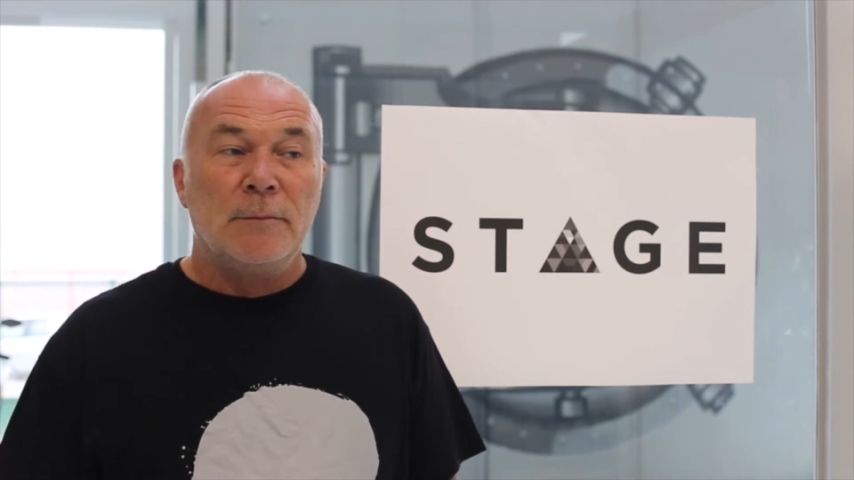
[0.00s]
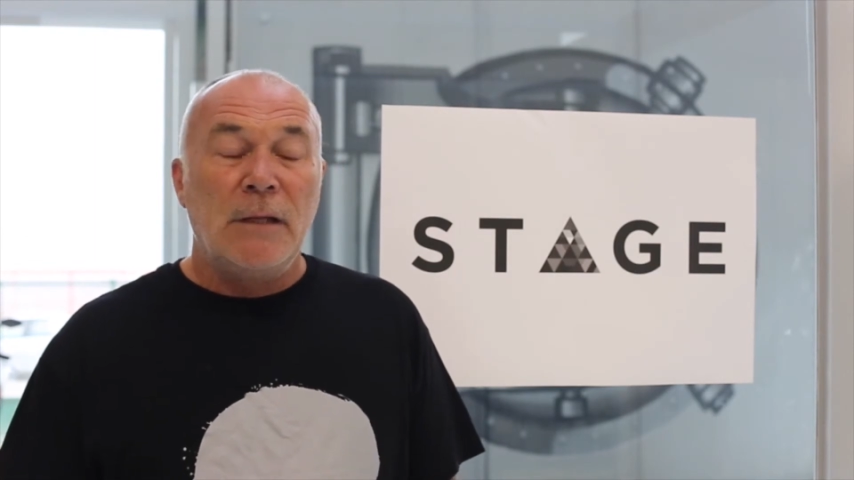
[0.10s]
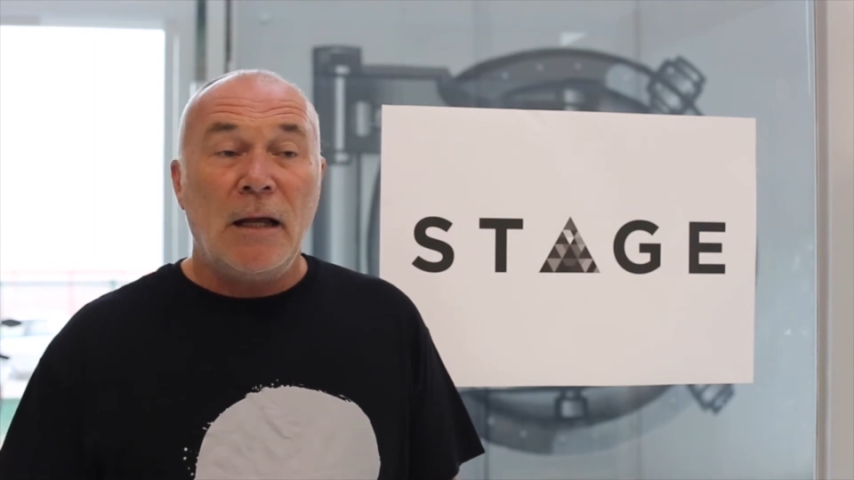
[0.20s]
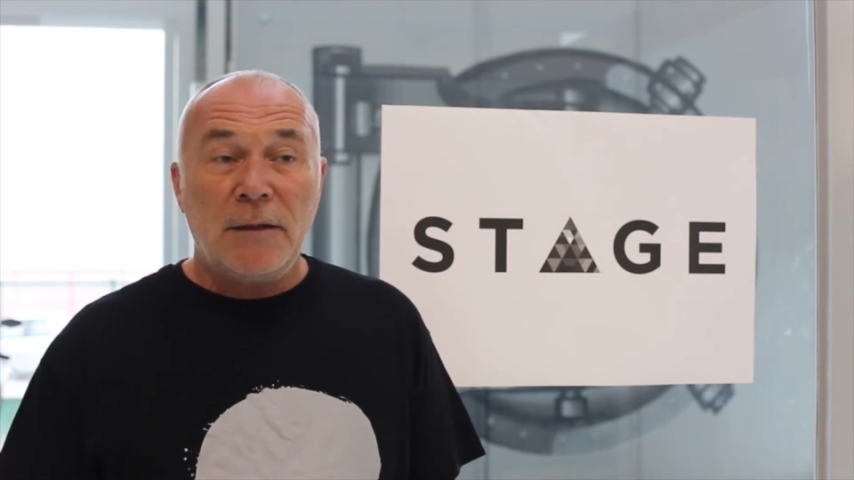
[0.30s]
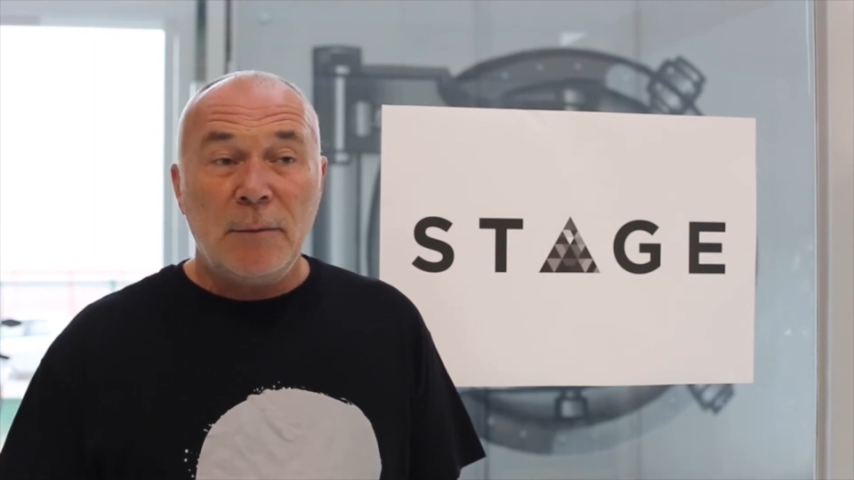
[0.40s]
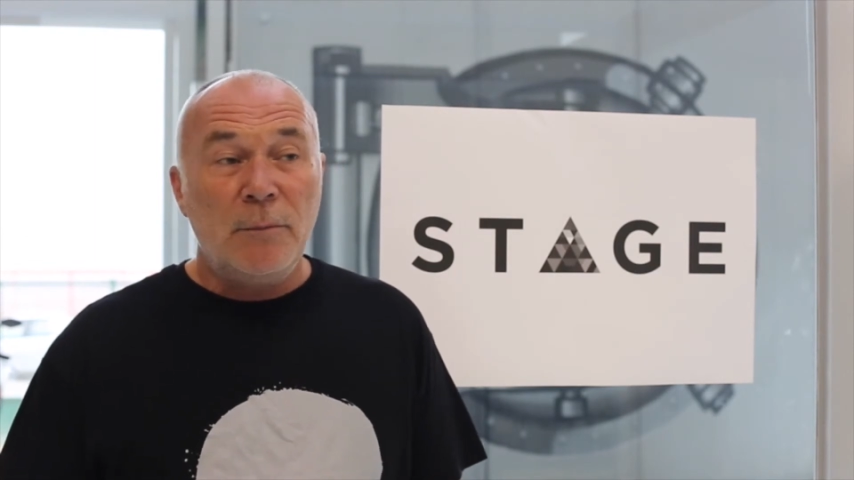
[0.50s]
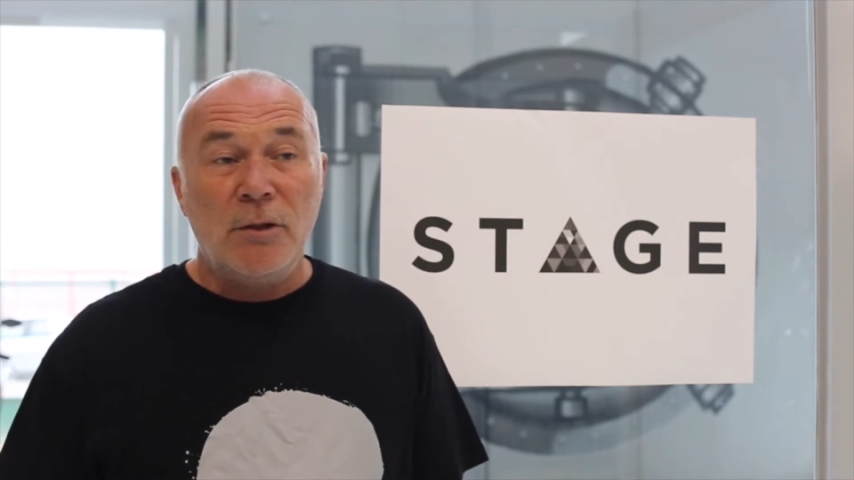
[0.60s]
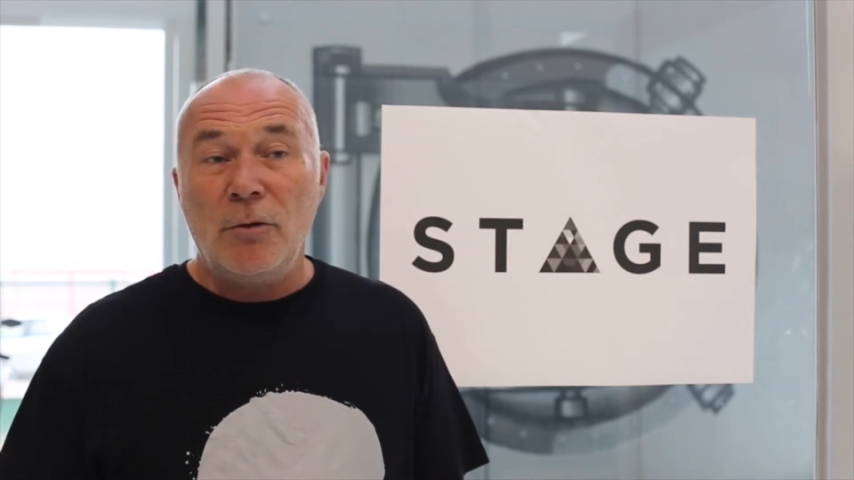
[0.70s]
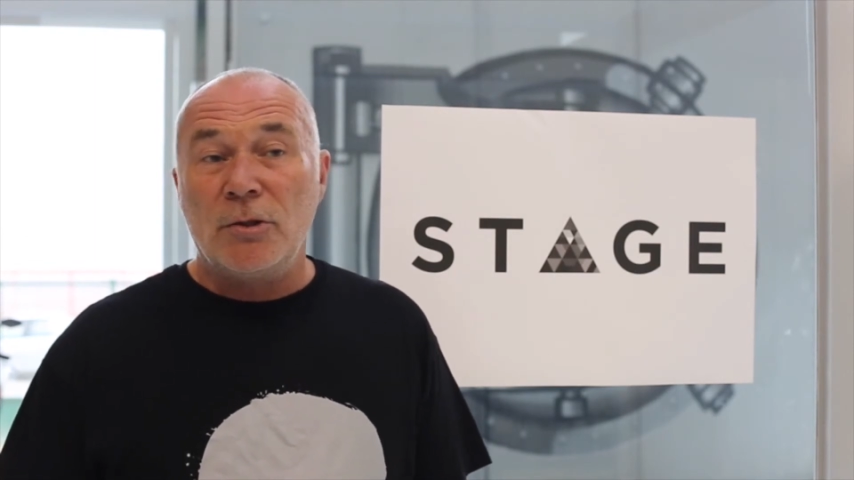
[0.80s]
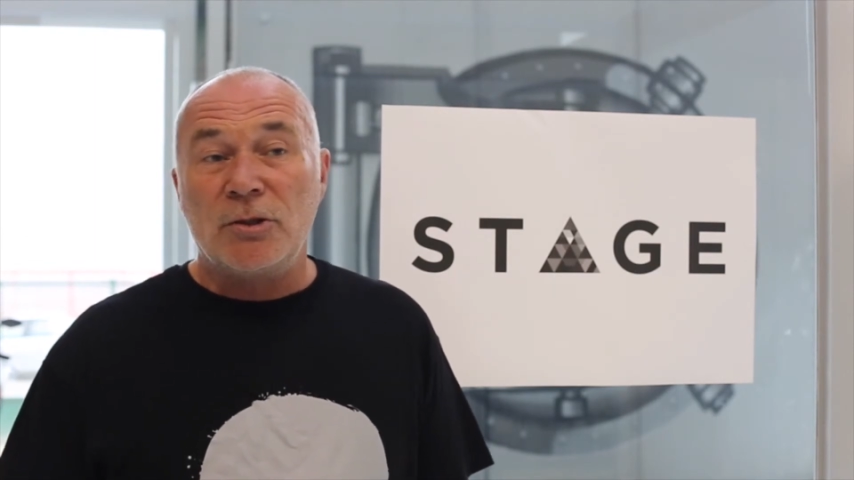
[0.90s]
Yeah, I think
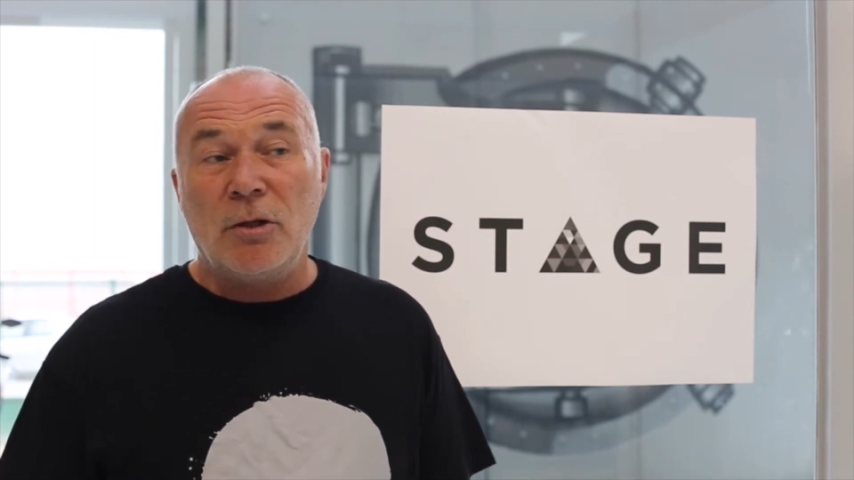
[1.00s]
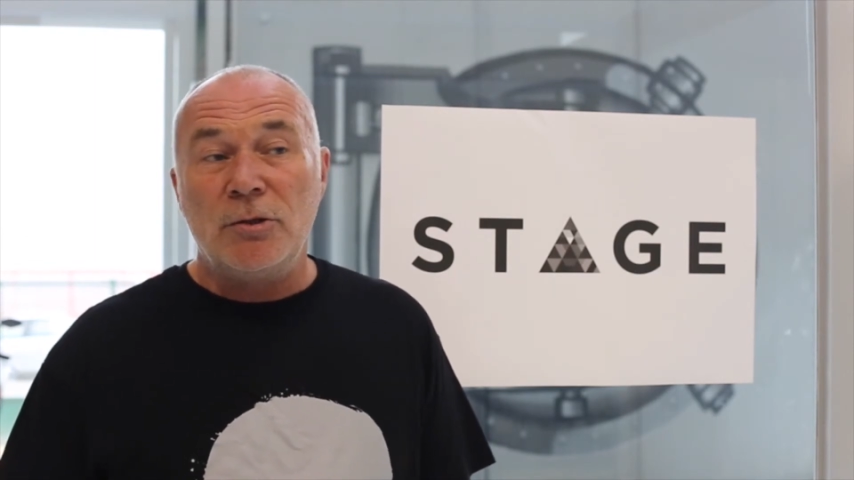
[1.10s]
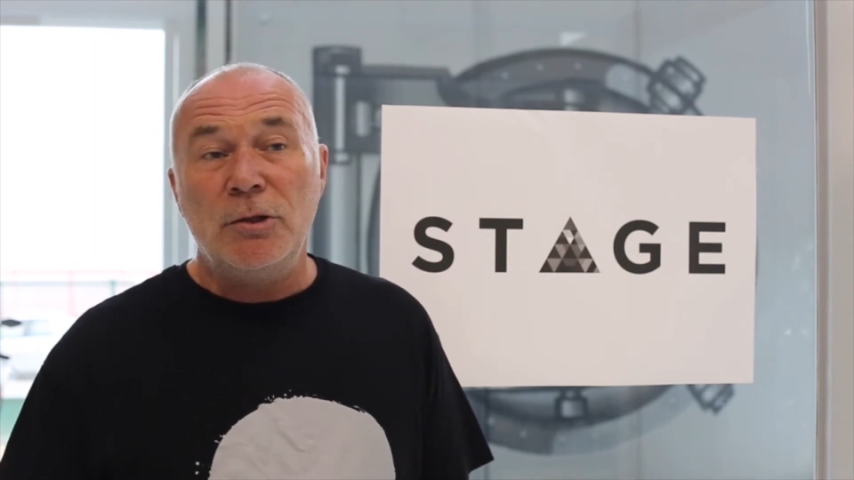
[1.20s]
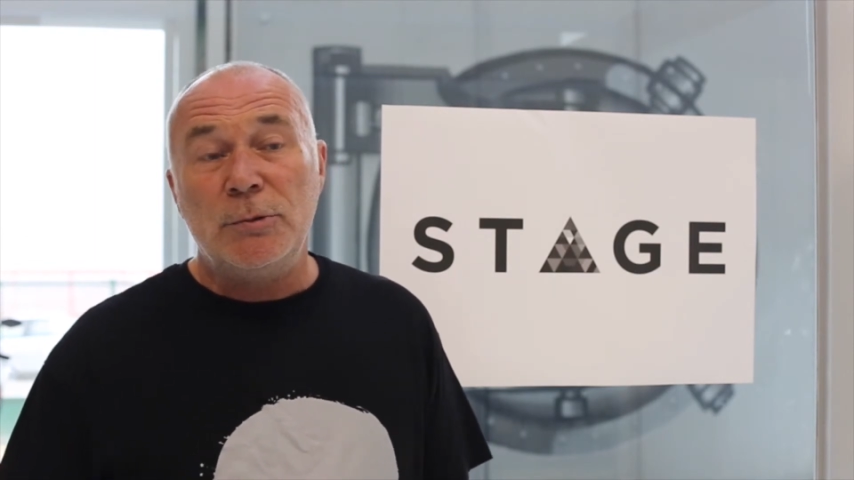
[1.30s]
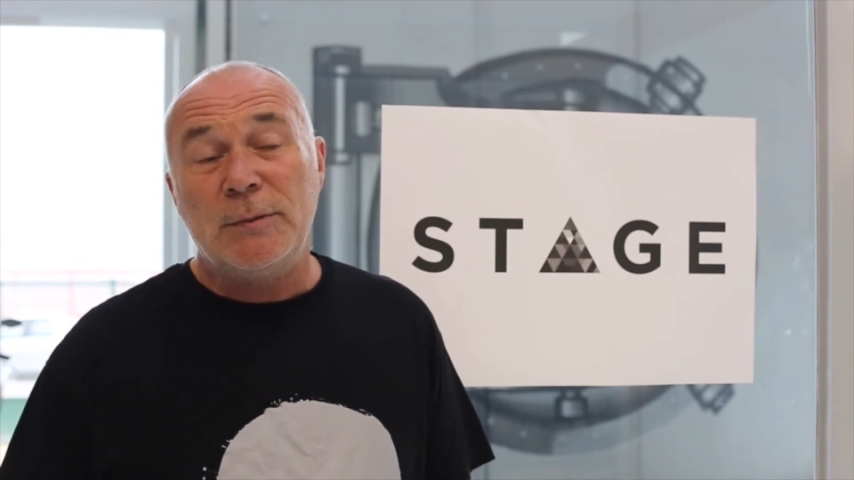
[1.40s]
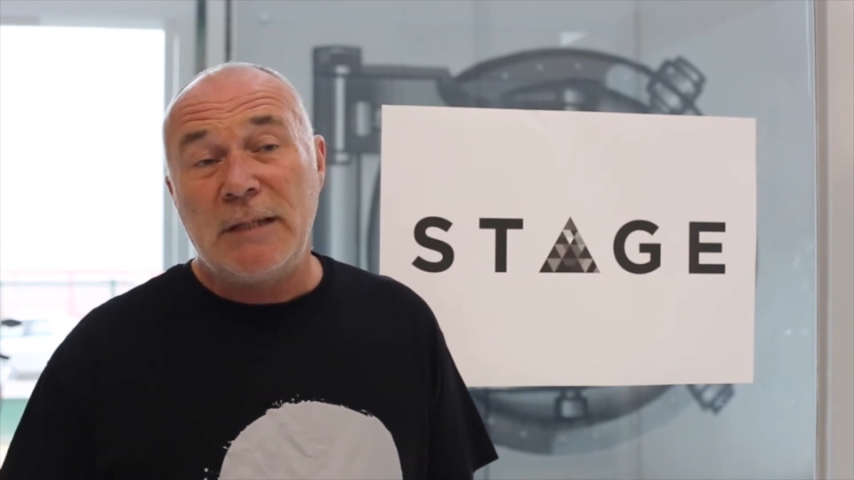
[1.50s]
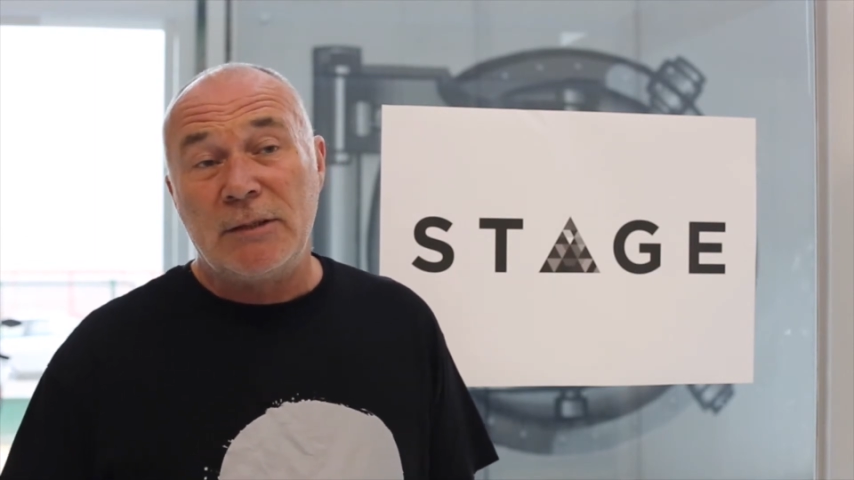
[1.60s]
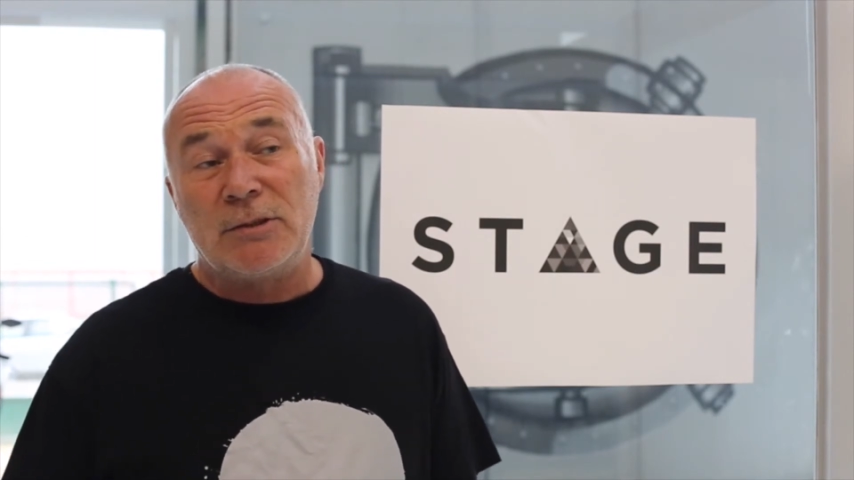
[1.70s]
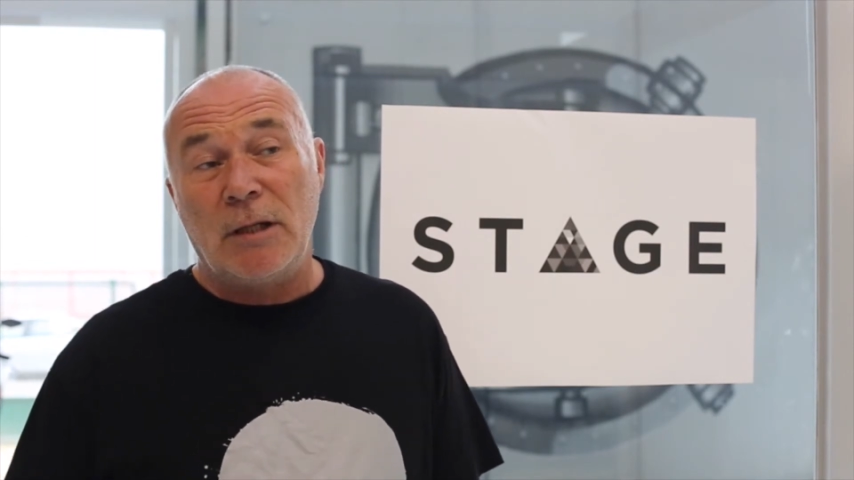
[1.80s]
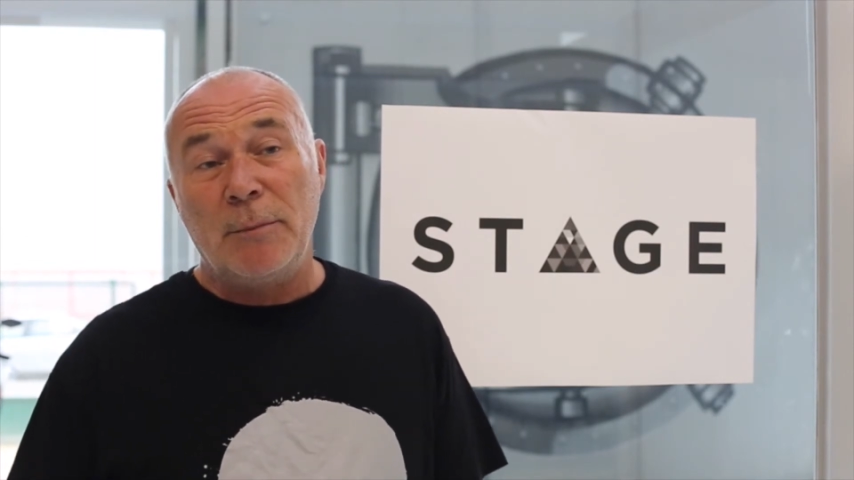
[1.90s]
Mallorca's got huge potential.